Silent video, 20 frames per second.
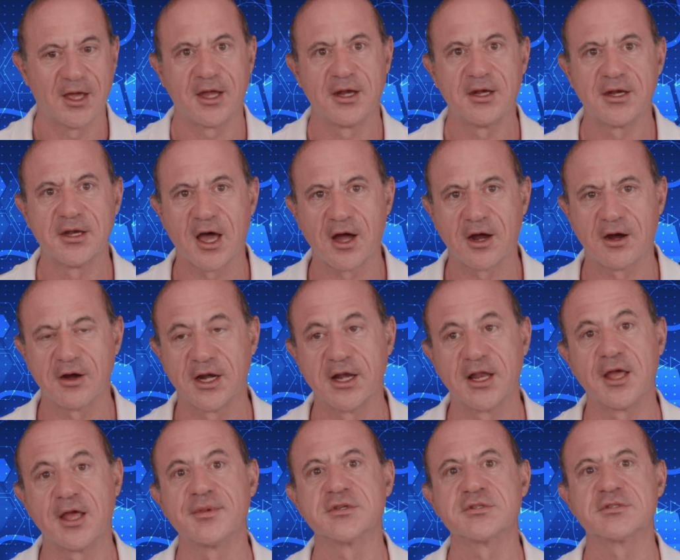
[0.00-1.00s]
and Docker
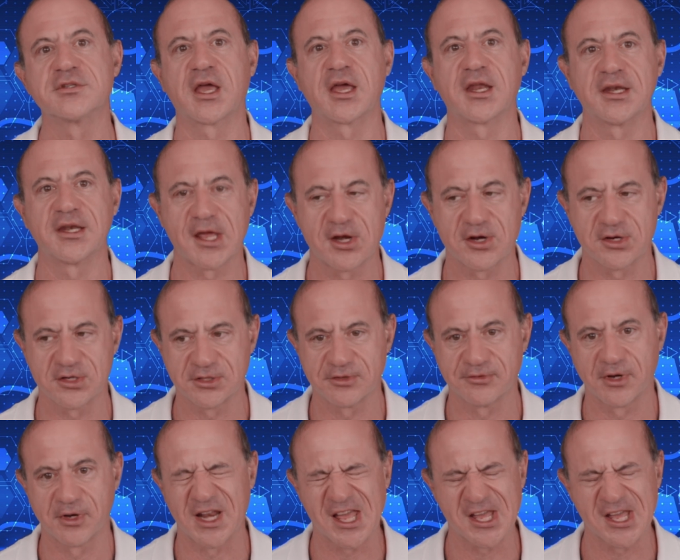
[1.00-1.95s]
enables the containers to run.